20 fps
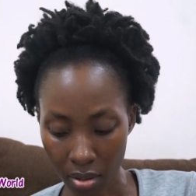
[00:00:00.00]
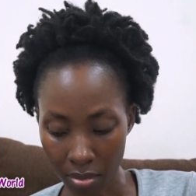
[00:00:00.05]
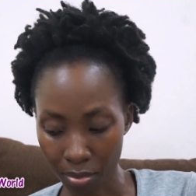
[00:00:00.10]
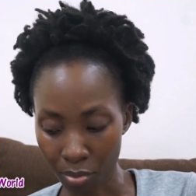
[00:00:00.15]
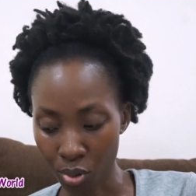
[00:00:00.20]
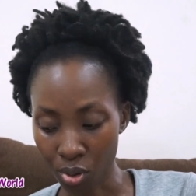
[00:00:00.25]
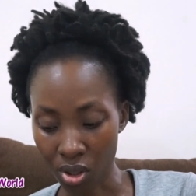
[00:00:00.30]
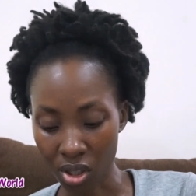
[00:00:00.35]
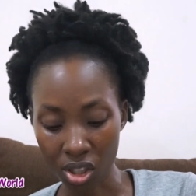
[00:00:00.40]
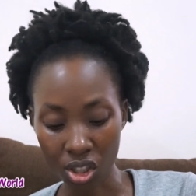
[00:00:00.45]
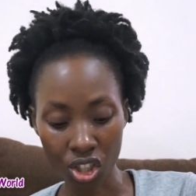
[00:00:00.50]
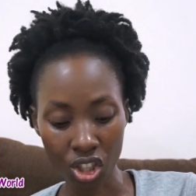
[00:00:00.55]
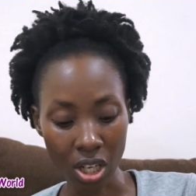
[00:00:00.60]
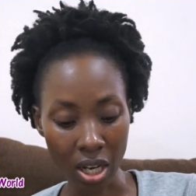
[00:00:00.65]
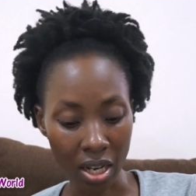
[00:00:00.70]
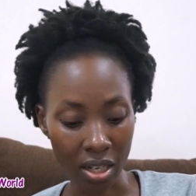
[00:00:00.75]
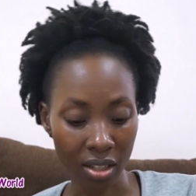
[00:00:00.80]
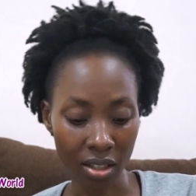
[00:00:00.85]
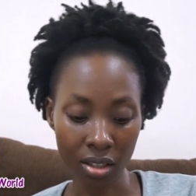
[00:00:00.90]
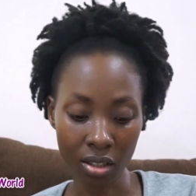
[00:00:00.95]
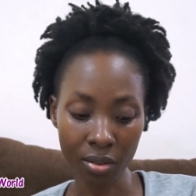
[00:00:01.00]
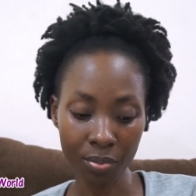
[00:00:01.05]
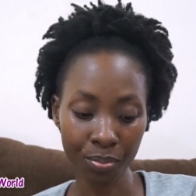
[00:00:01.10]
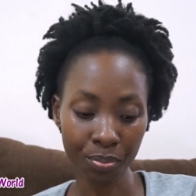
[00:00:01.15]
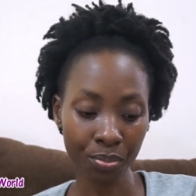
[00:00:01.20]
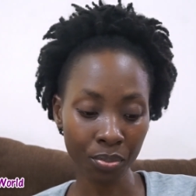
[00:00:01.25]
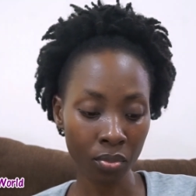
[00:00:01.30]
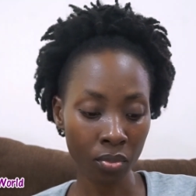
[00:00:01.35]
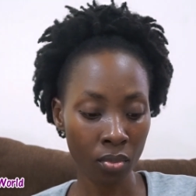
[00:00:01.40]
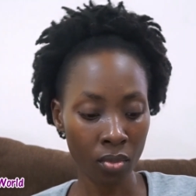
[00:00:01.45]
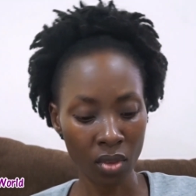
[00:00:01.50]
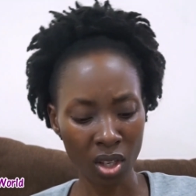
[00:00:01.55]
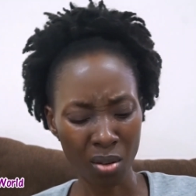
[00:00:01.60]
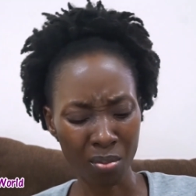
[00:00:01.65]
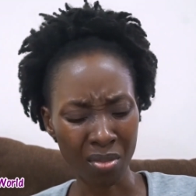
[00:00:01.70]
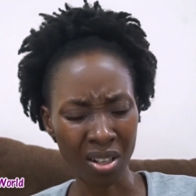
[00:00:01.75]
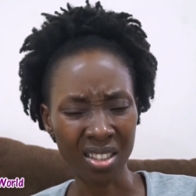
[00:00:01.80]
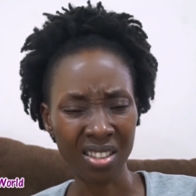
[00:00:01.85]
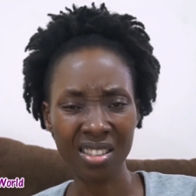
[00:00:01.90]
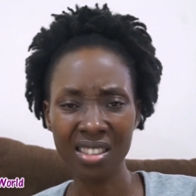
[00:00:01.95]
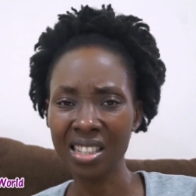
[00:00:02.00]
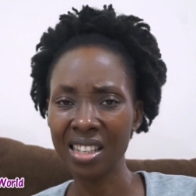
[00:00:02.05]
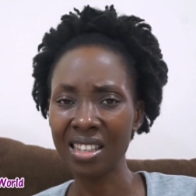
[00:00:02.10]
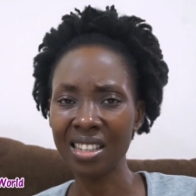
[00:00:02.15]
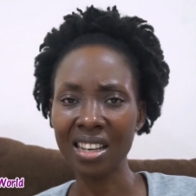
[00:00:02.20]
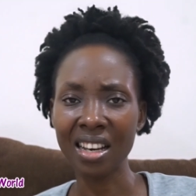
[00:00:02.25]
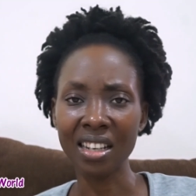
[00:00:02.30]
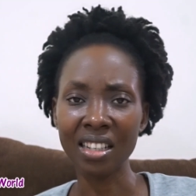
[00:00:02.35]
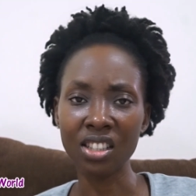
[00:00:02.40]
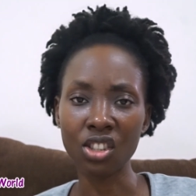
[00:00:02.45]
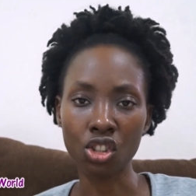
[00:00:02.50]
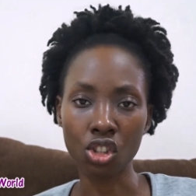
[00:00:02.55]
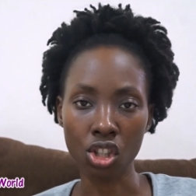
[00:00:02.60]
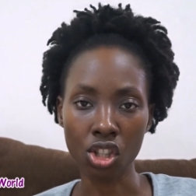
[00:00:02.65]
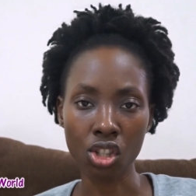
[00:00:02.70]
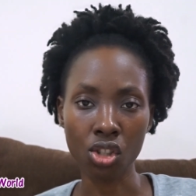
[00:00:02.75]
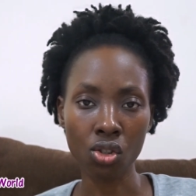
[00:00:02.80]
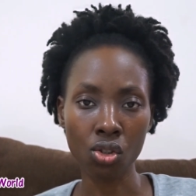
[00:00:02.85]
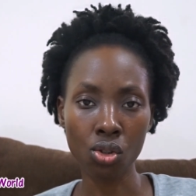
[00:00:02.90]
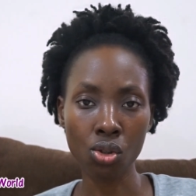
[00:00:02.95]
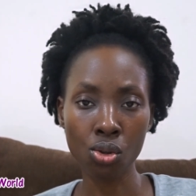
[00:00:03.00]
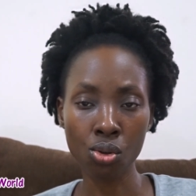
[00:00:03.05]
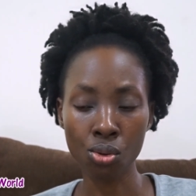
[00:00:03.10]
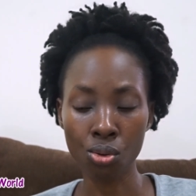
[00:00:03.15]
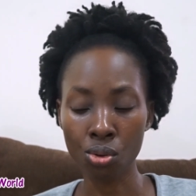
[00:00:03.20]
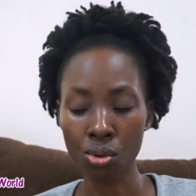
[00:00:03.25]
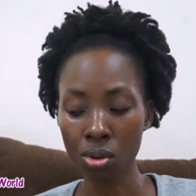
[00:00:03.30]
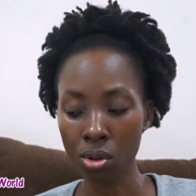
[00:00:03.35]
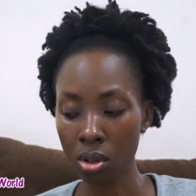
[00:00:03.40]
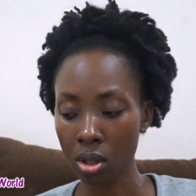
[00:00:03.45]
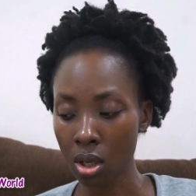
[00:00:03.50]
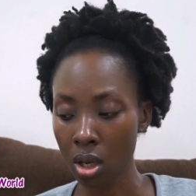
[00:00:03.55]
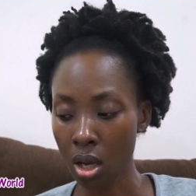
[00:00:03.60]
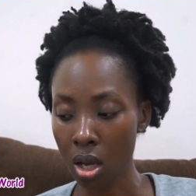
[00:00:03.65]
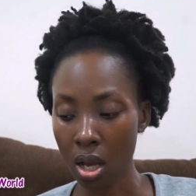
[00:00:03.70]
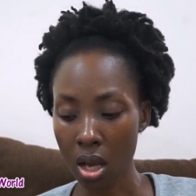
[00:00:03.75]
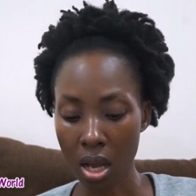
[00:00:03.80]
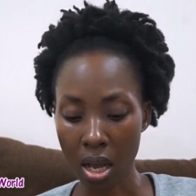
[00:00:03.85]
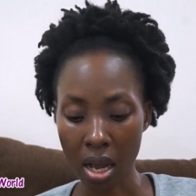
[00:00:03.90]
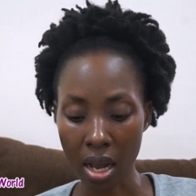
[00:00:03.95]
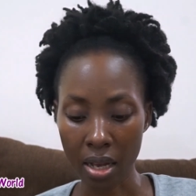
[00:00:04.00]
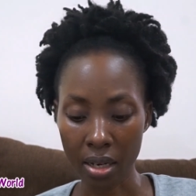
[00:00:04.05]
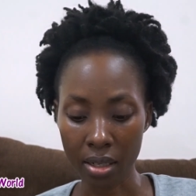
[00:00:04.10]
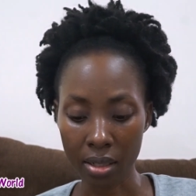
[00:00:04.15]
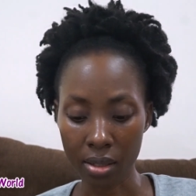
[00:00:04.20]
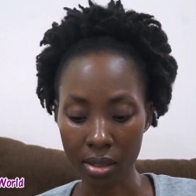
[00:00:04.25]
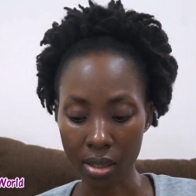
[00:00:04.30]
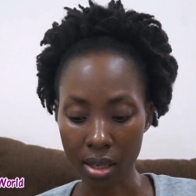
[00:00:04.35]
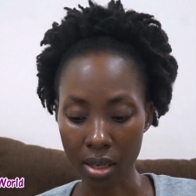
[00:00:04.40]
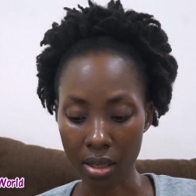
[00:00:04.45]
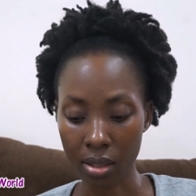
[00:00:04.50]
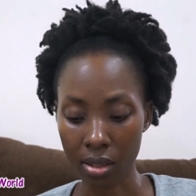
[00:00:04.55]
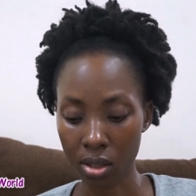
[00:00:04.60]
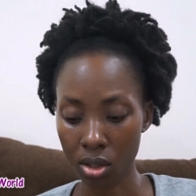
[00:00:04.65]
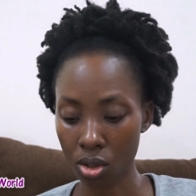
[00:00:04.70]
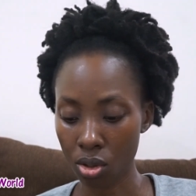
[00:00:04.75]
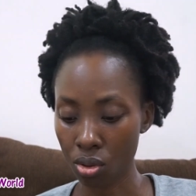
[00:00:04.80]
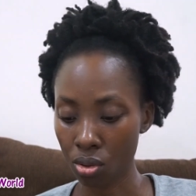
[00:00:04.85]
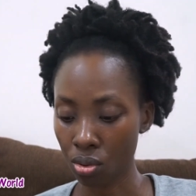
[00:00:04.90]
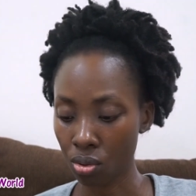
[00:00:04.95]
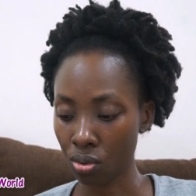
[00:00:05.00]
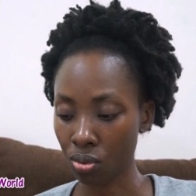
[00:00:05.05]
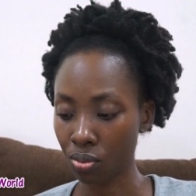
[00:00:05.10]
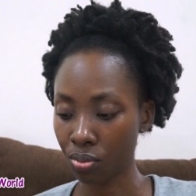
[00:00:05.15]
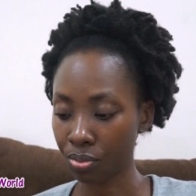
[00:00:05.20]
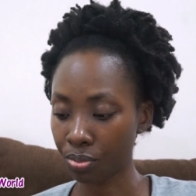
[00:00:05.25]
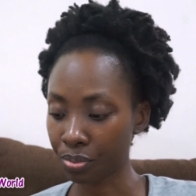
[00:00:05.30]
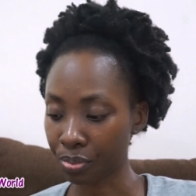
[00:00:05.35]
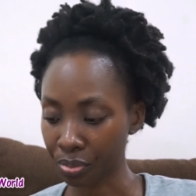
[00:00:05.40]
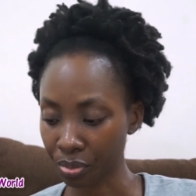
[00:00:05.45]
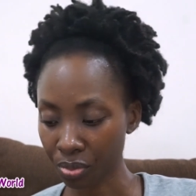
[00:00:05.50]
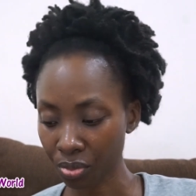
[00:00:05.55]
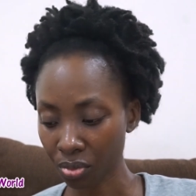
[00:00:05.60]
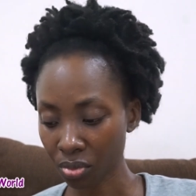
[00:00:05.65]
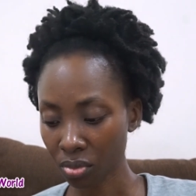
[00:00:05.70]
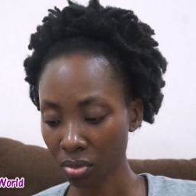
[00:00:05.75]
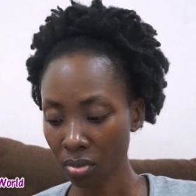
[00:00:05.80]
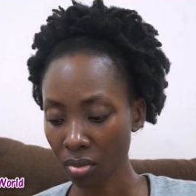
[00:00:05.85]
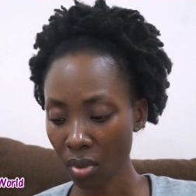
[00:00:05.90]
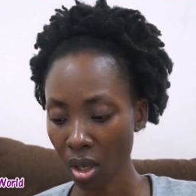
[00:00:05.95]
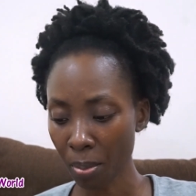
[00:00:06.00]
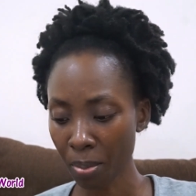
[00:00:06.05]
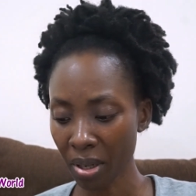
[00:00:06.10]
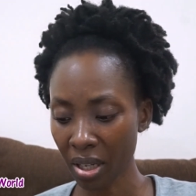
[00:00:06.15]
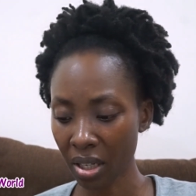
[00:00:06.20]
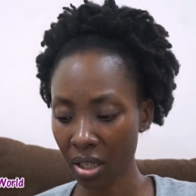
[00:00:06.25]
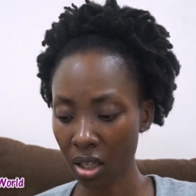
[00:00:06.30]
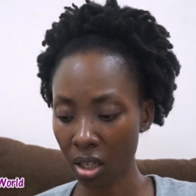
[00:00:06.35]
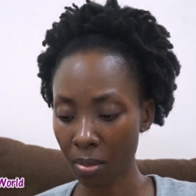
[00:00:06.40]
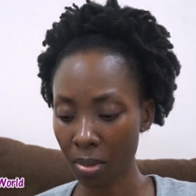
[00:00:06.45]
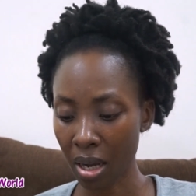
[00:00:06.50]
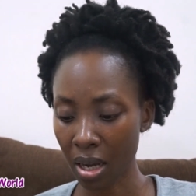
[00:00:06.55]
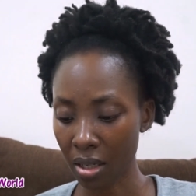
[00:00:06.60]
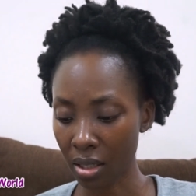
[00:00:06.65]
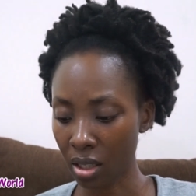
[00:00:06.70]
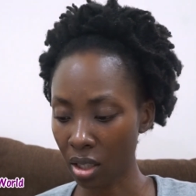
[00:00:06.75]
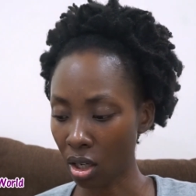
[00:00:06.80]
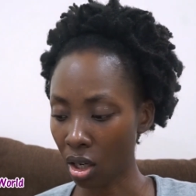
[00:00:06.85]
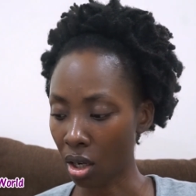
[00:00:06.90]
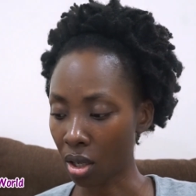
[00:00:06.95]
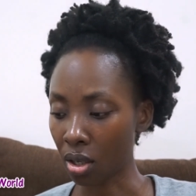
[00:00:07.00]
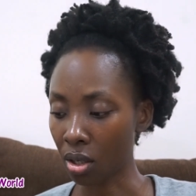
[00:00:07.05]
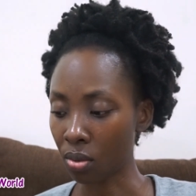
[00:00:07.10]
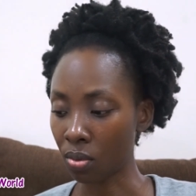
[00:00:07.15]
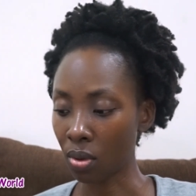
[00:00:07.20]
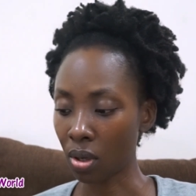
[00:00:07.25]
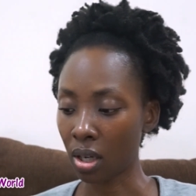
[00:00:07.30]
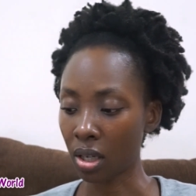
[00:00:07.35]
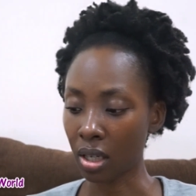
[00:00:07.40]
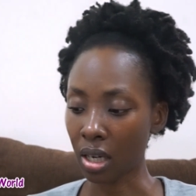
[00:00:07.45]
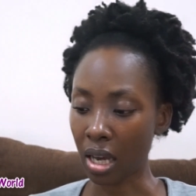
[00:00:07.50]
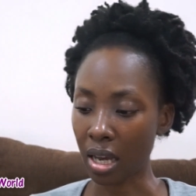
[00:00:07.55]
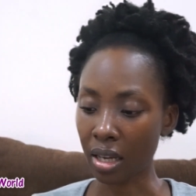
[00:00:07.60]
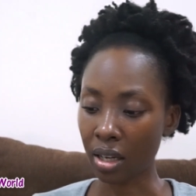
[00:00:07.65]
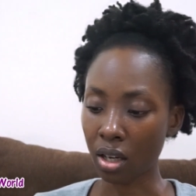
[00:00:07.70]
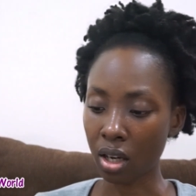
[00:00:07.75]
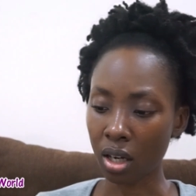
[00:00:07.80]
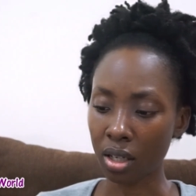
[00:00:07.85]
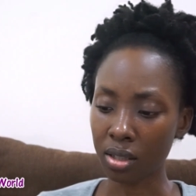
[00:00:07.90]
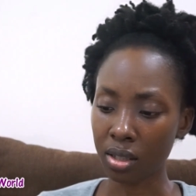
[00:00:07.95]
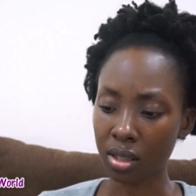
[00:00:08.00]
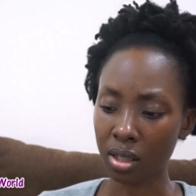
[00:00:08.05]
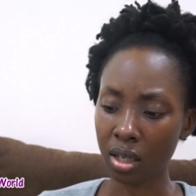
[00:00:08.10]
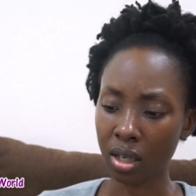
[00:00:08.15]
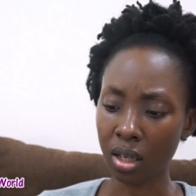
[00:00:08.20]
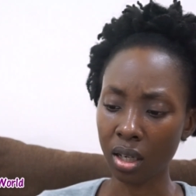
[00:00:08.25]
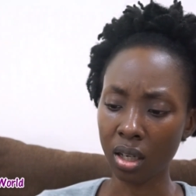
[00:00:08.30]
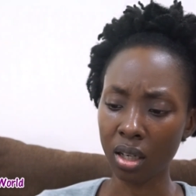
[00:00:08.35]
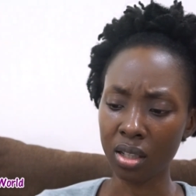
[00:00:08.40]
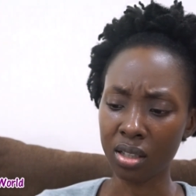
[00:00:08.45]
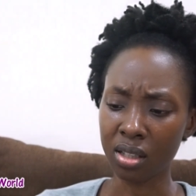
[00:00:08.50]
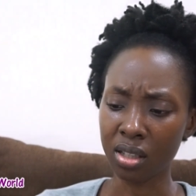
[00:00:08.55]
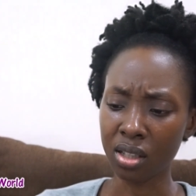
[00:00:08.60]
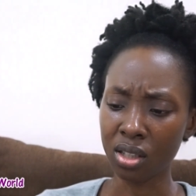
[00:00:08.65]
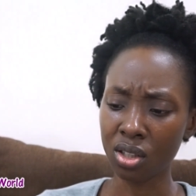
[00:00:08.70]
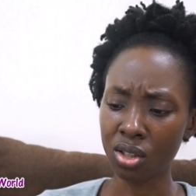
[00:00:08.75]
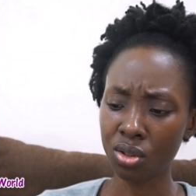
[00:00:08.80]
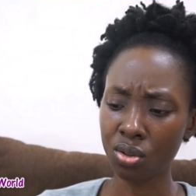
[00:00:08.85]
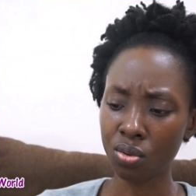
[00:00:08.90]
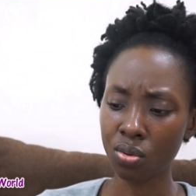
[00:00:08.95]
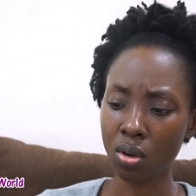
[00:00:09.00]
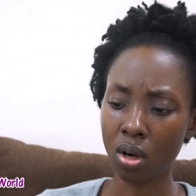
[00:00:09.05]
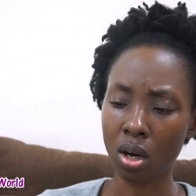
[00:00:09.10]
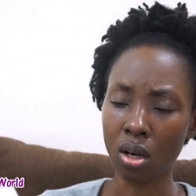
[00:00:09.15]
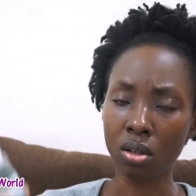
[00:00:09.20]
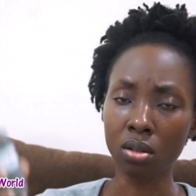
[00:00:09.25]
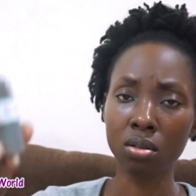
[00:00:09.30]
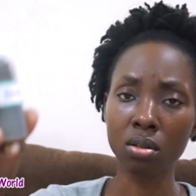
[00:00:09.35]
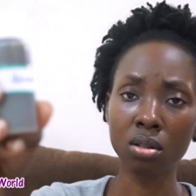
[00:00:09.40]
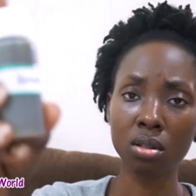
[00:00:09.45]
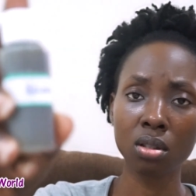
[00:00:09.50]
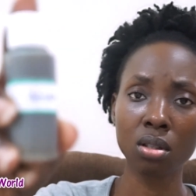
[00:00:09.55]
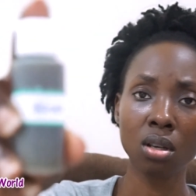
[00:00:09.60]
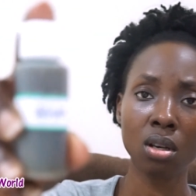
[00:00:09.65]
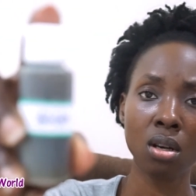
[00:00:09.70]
beauty channel but see that it was two I decided to pick it up and the other one I got the is it two ounces